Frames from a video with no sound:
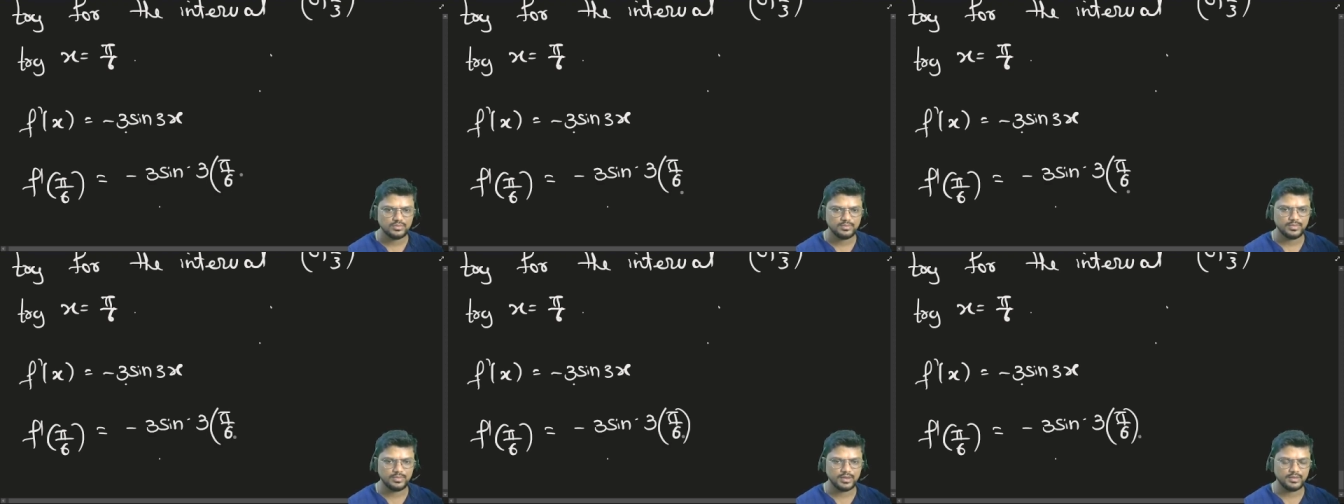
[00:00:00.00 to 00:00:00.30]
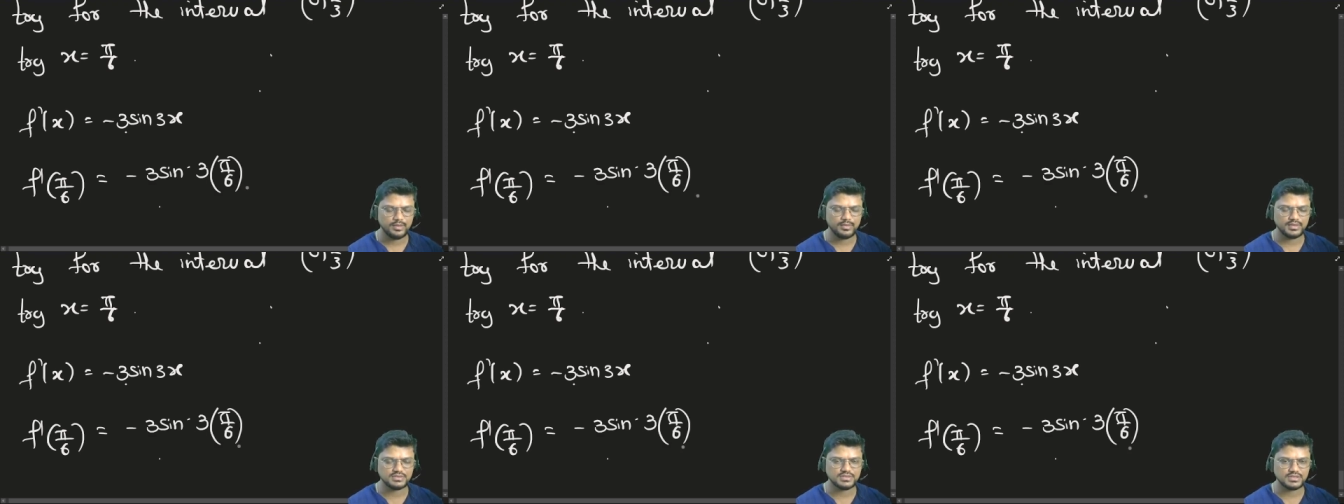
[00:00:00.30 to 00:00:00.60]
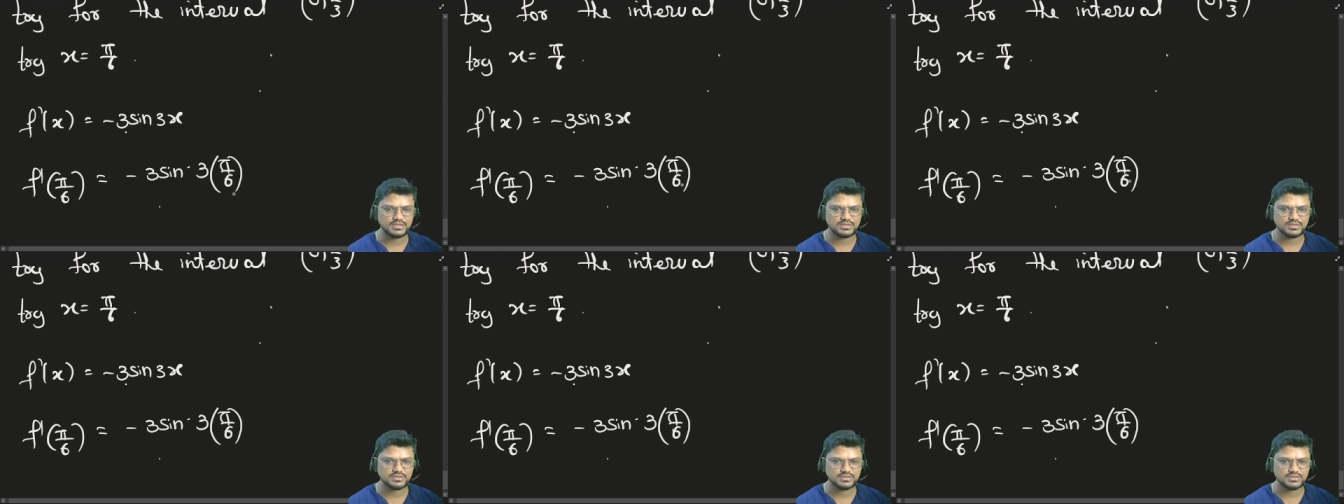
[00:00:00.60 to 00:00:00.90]
pi by
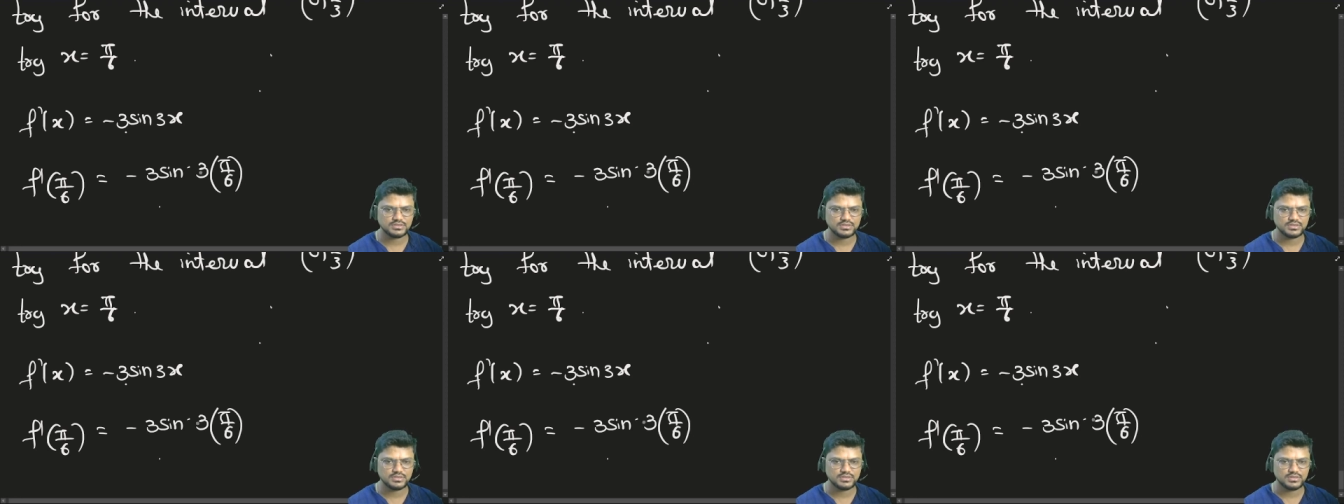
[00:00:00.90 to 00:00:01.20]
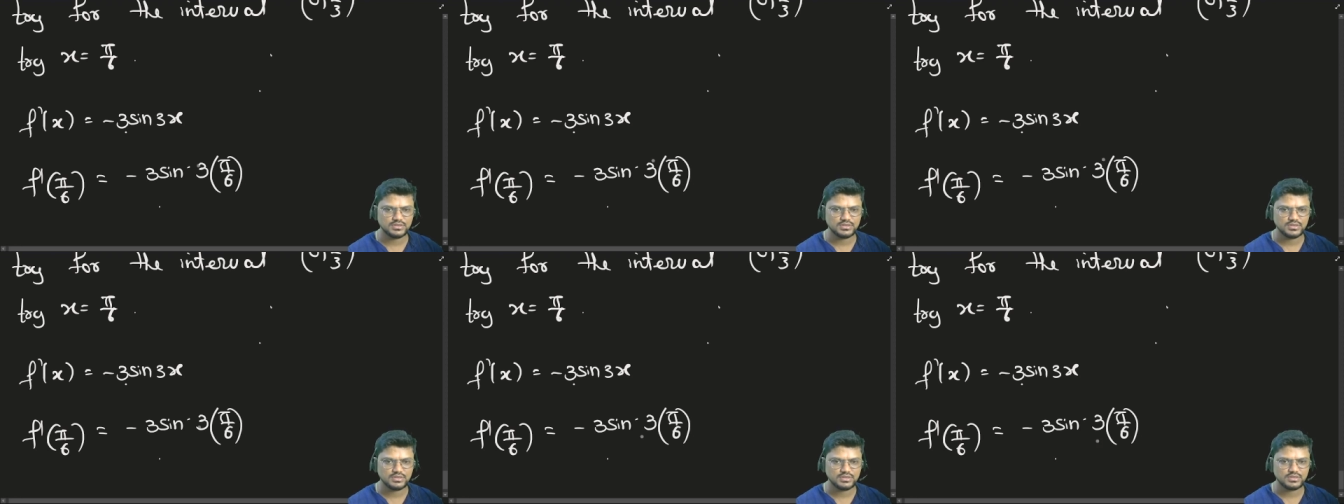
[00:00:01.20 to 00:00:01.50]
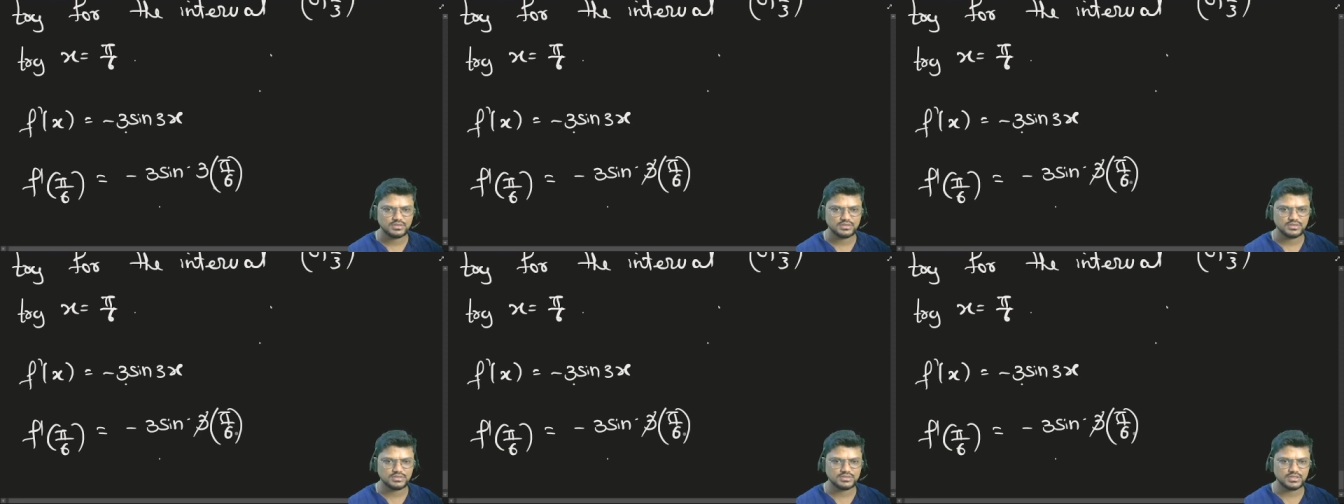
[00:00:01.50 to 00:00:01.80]
6.
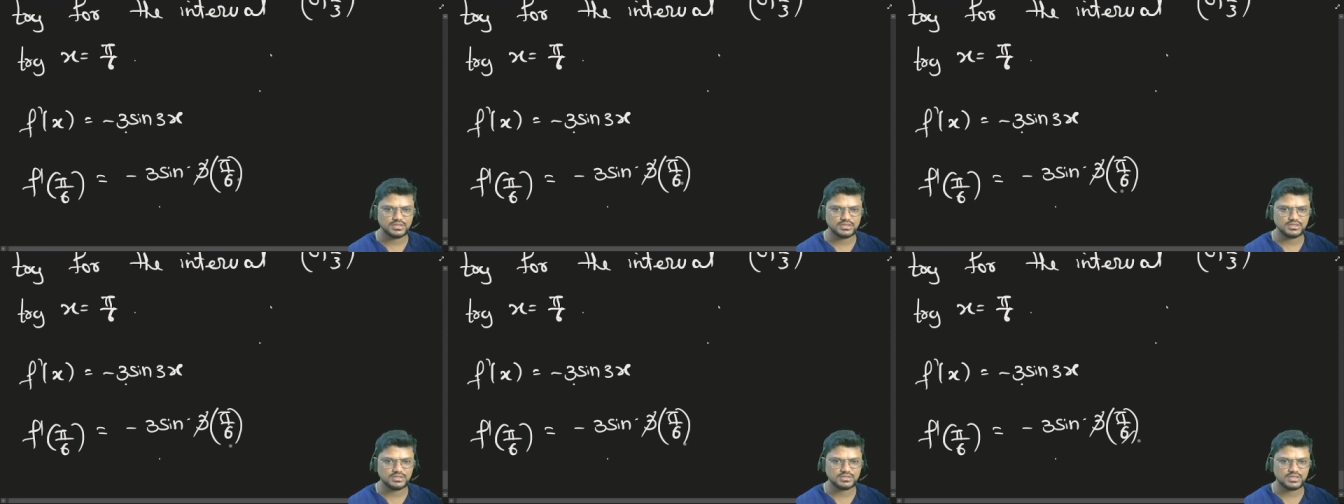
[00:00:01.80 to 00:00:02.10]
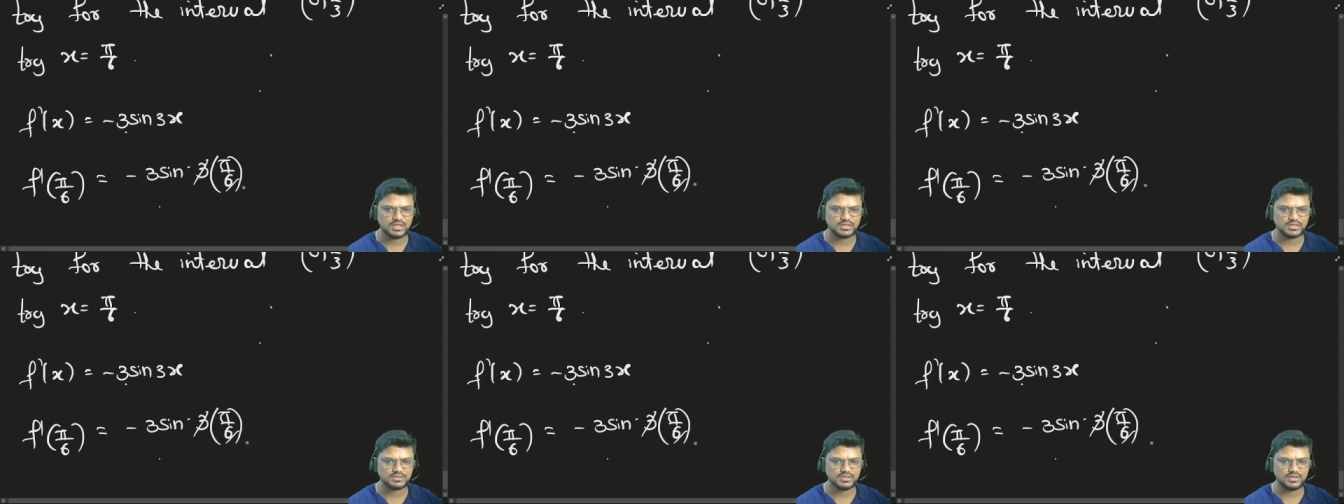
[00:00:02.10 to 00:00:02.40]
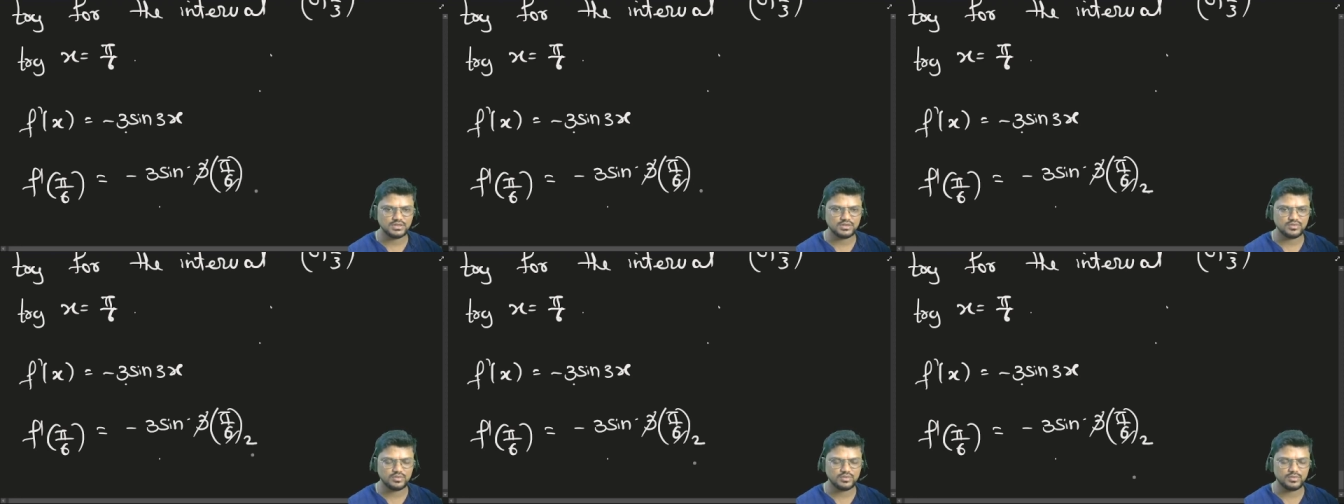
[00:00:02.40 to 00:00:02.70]
This and this cancel,
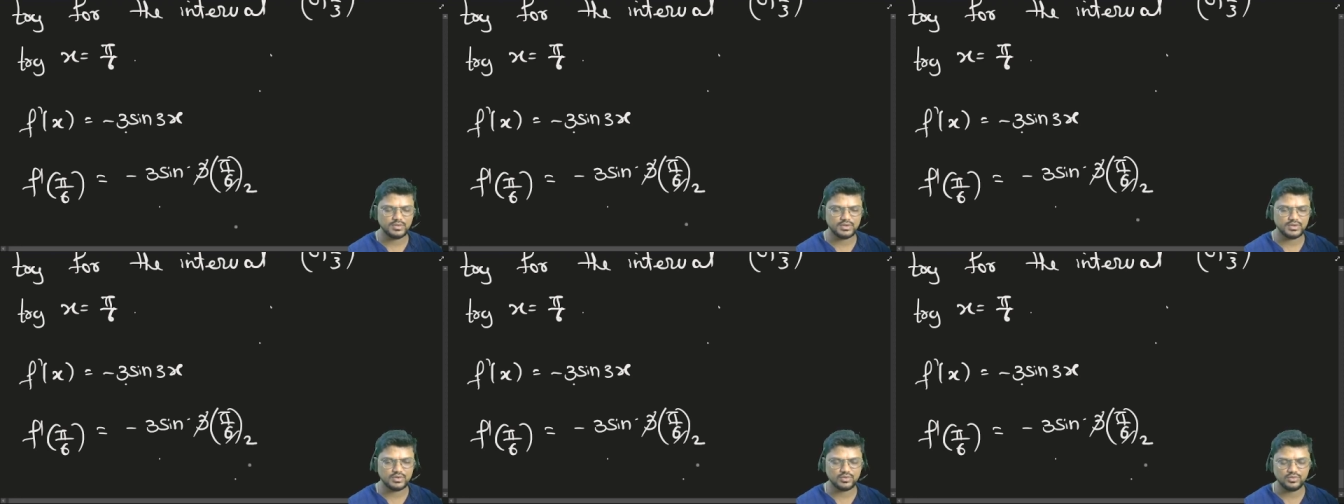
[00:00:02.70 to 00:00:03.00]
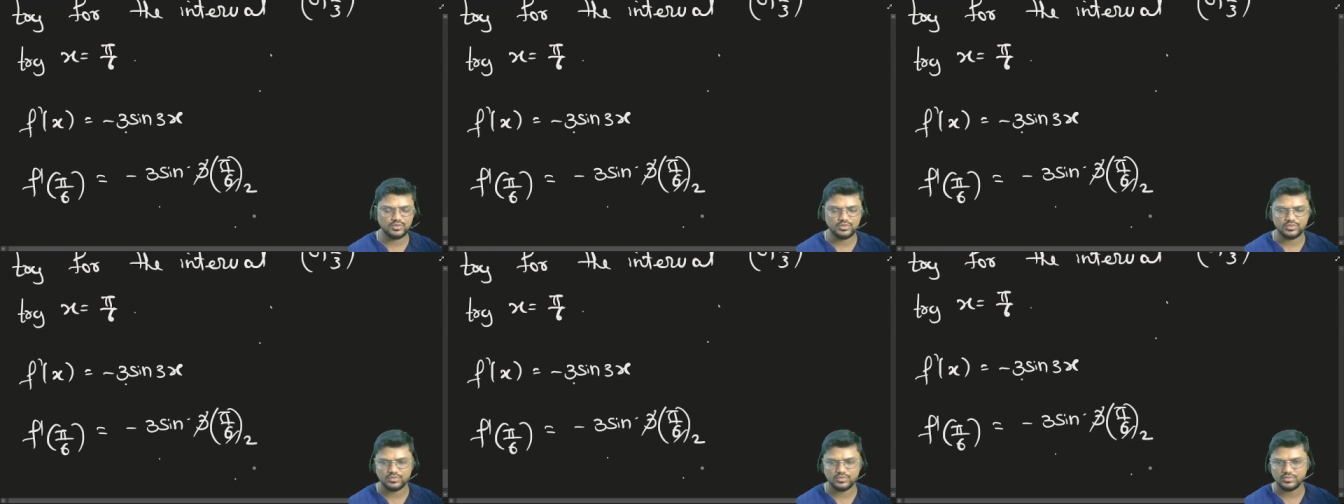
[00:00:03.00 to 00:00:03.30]
it will be 2.